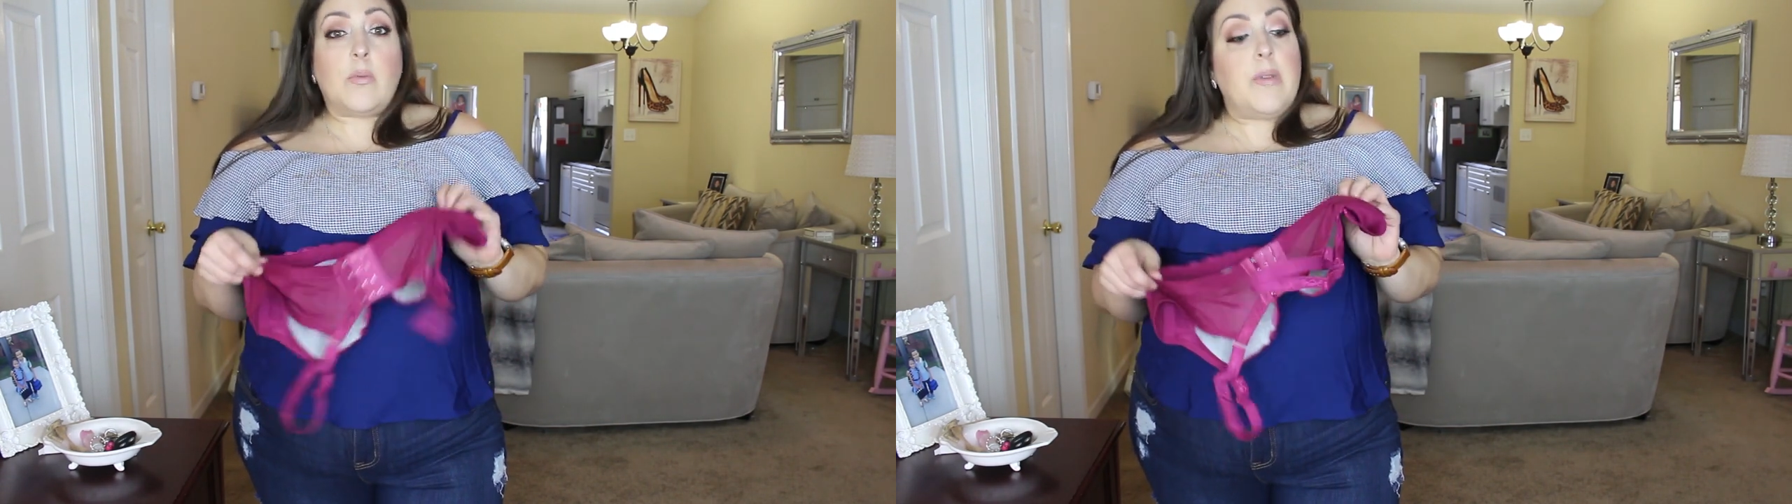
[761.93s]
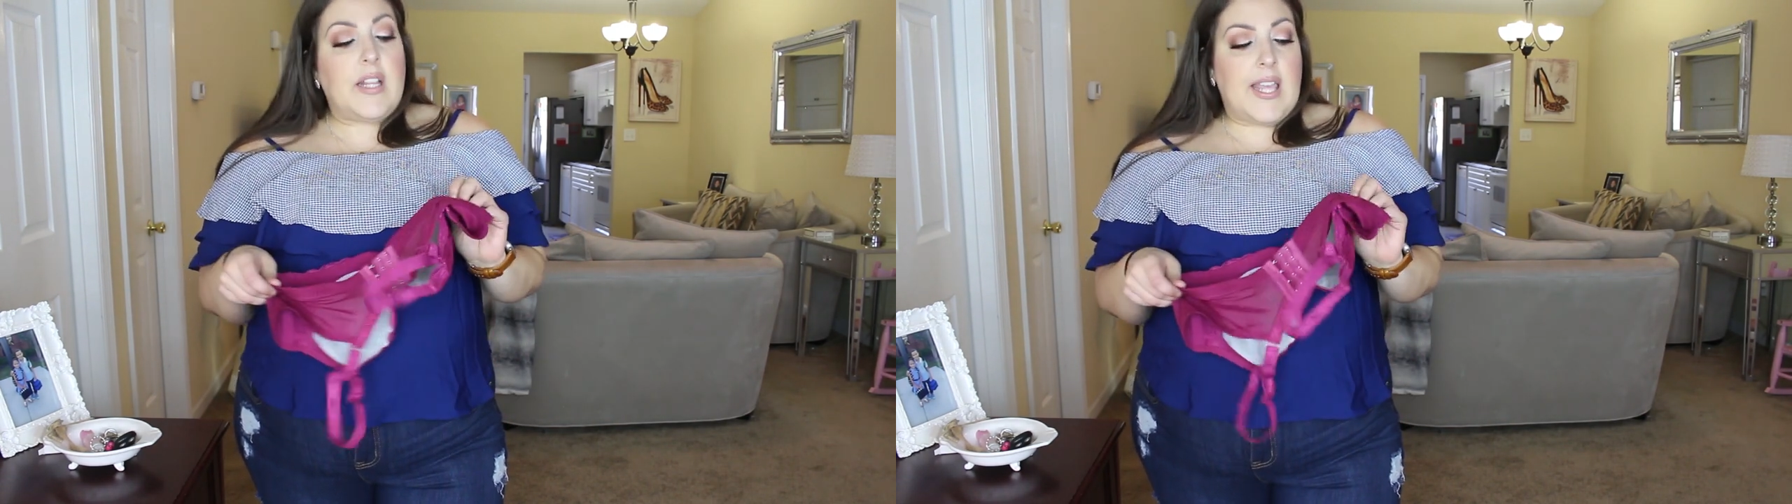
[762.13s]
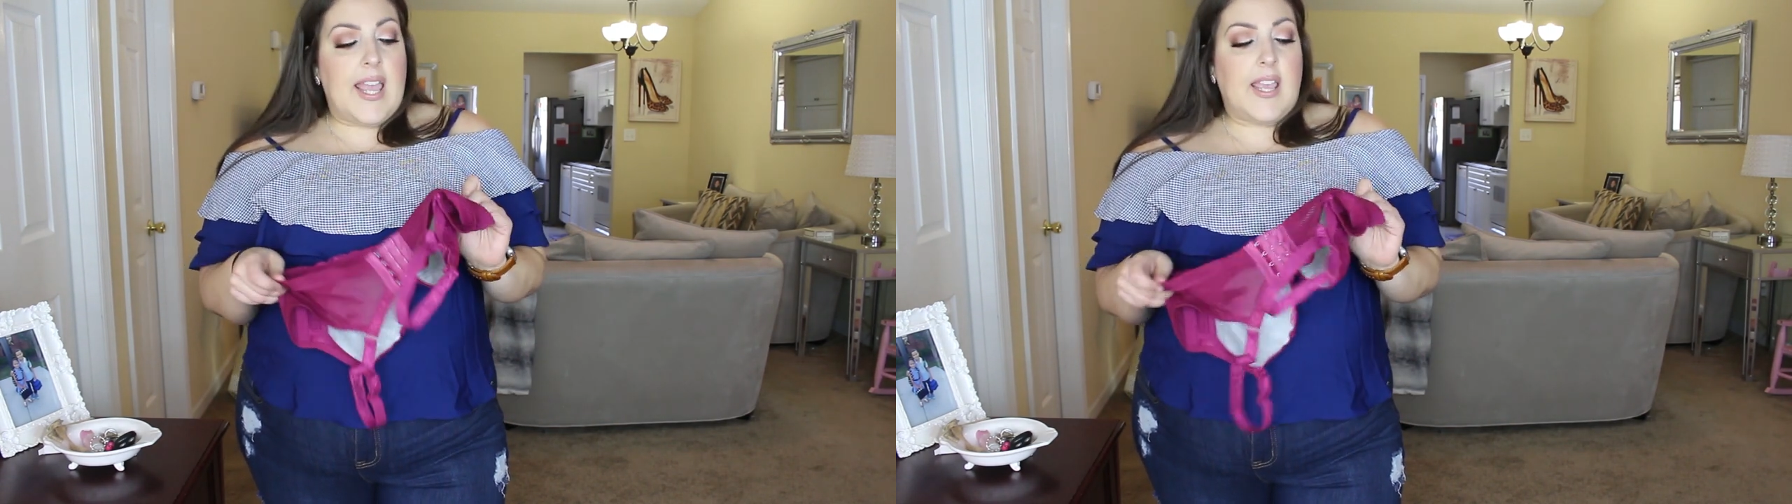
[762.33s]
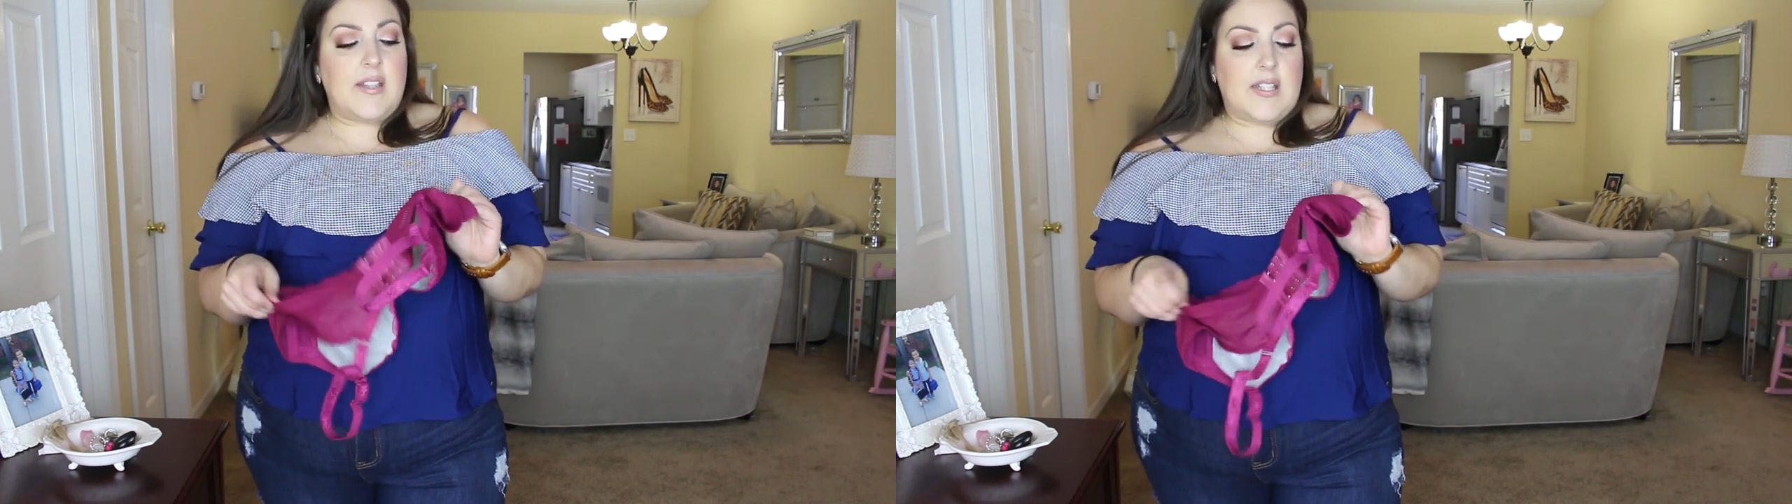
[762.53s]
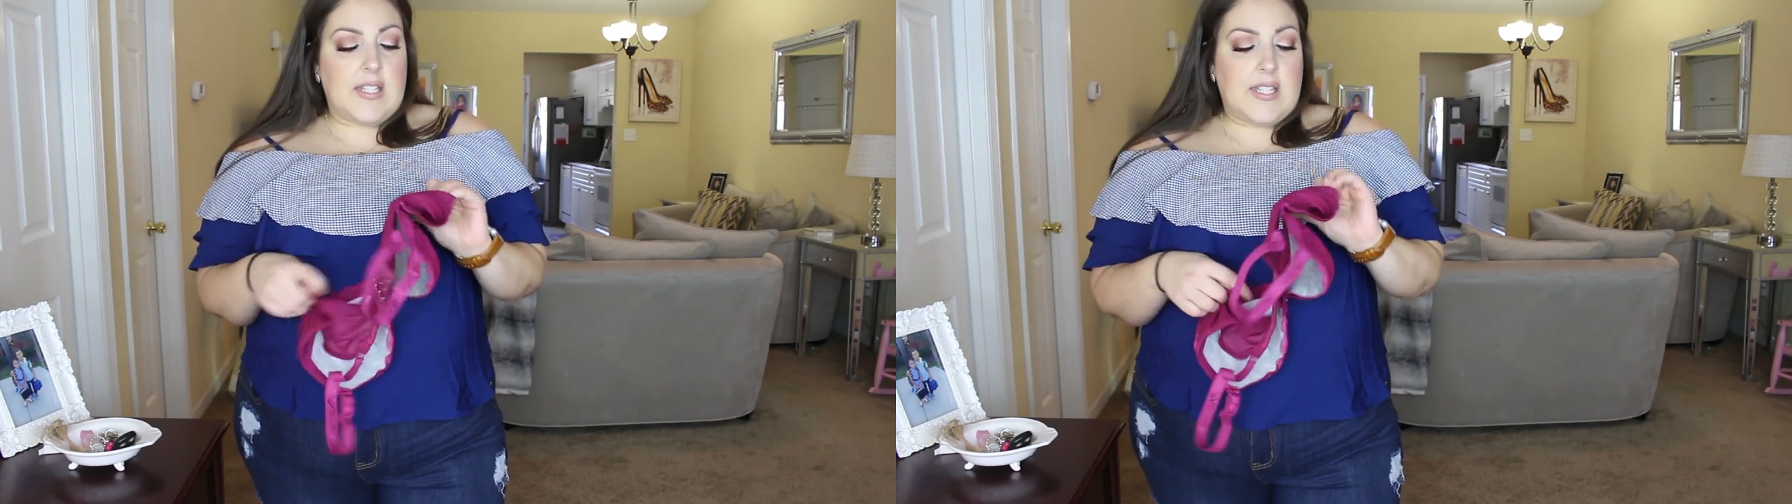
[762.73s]
really
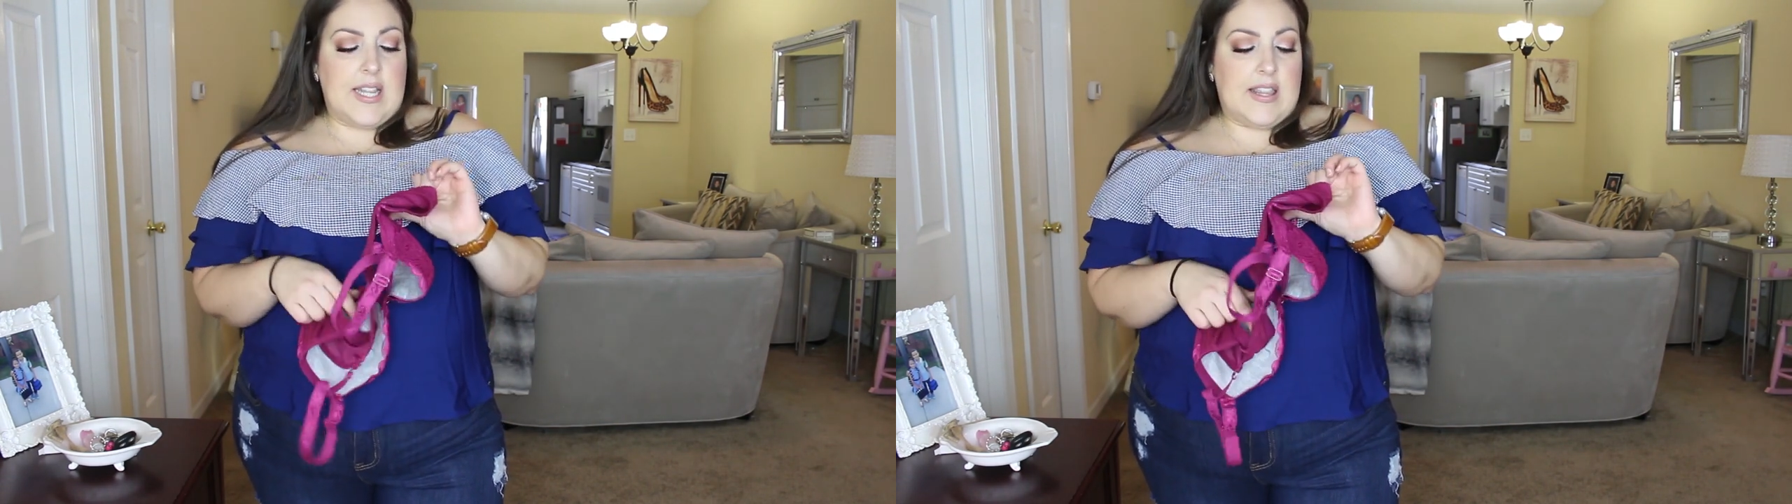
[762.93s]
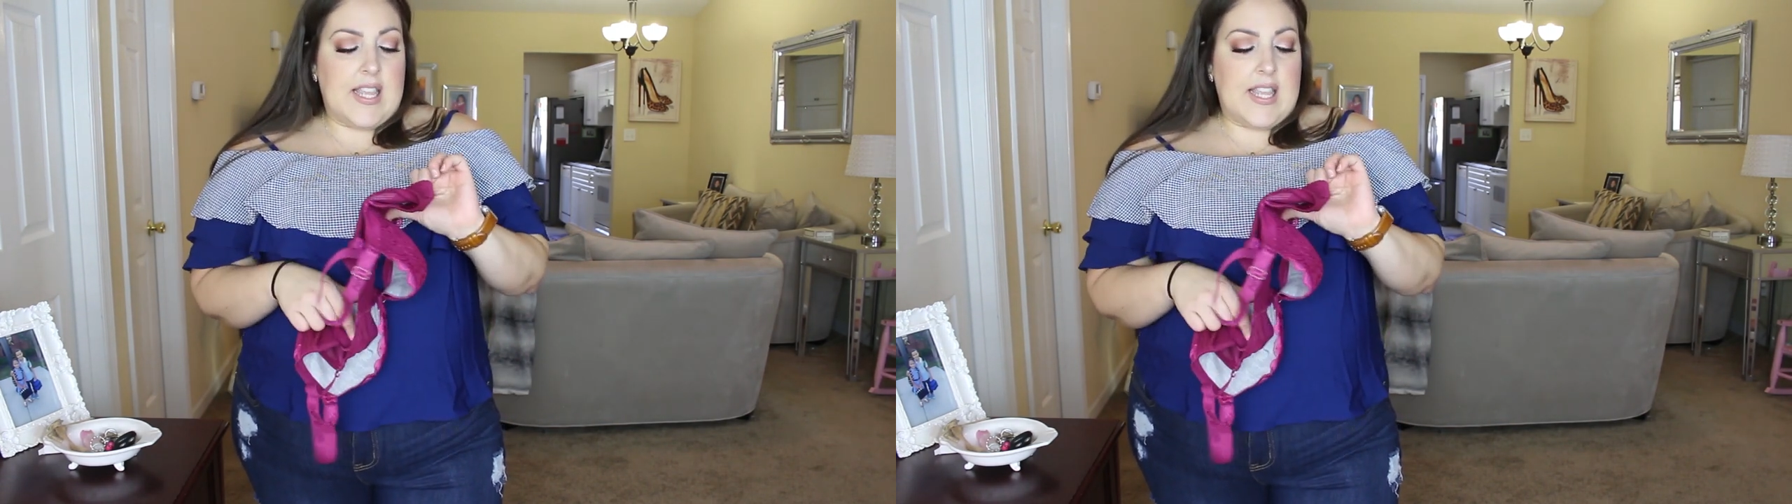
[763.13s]
inconsistent.